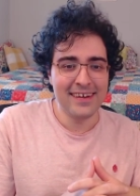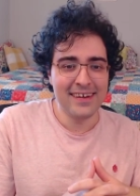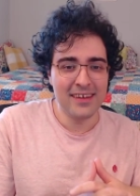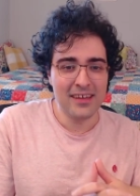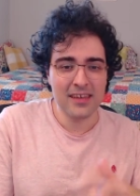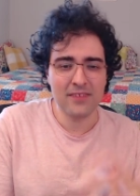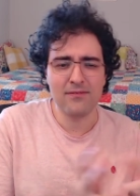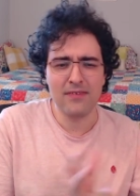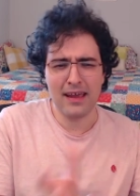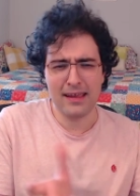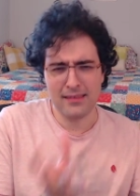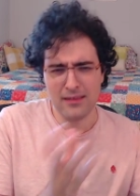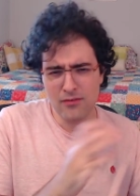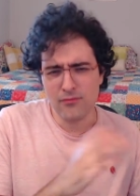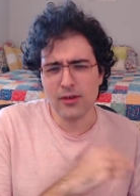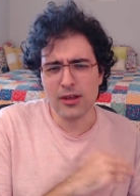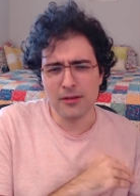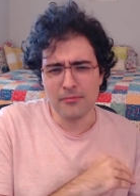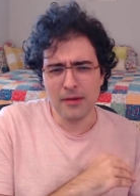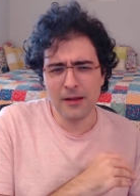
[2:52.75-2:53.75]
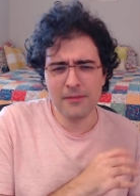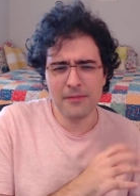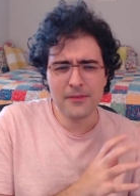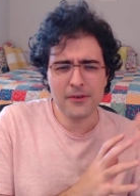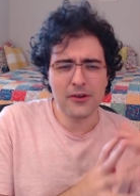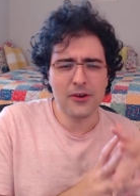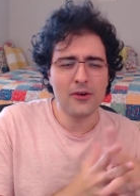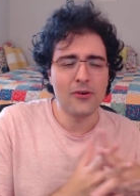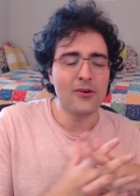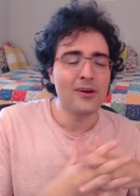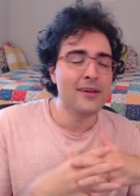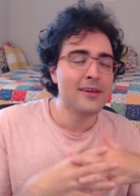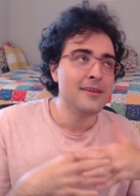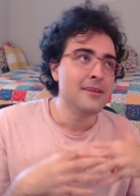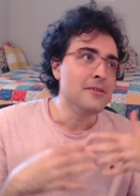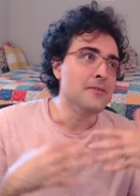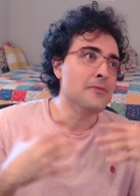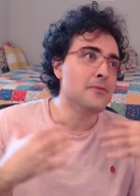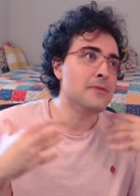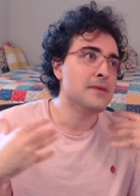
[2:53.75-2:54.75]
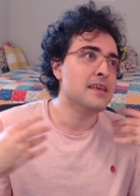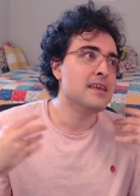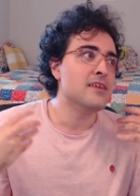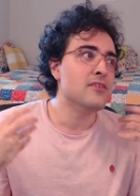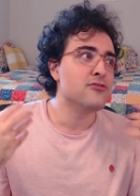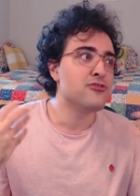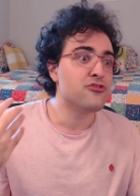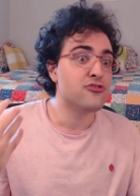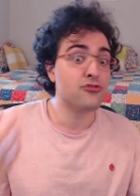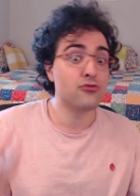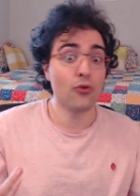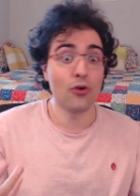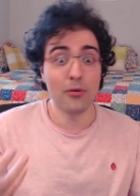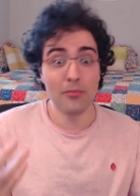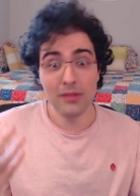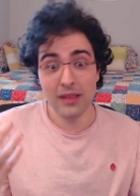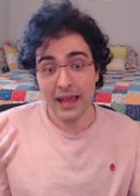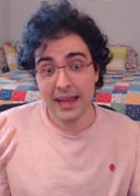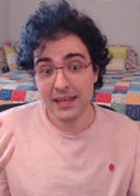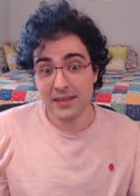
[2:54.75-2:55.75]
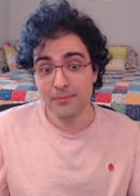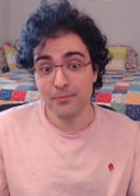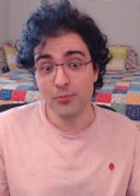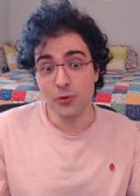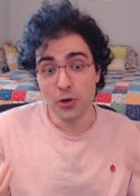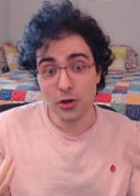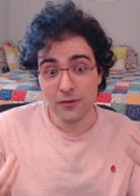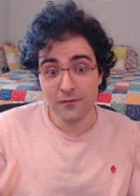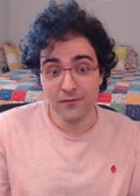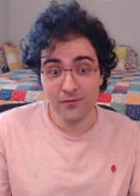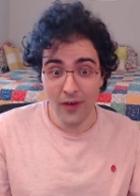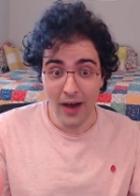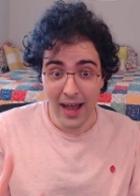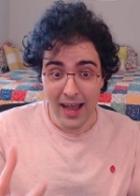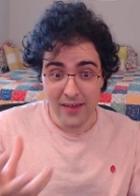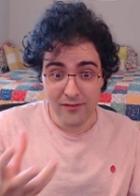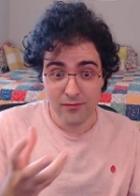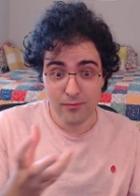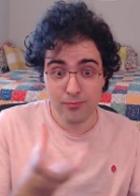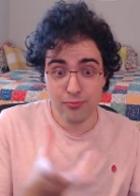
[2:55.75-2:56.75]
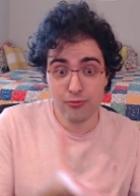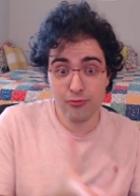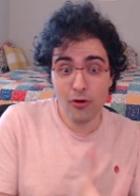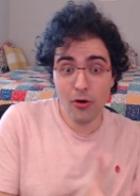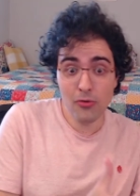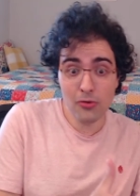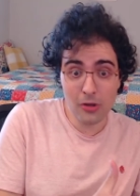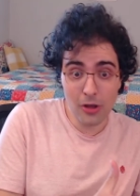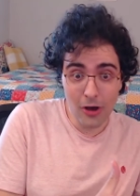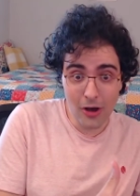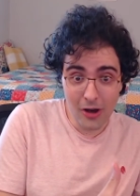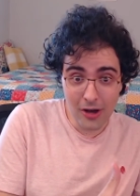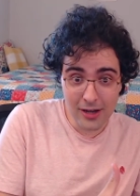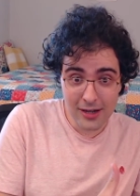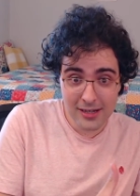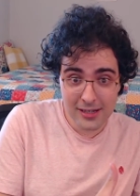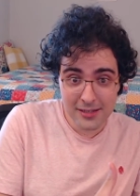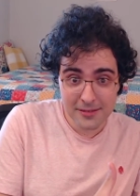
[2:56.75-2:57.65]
in fact I read a month ago, the Stormlight Book 5 prologue.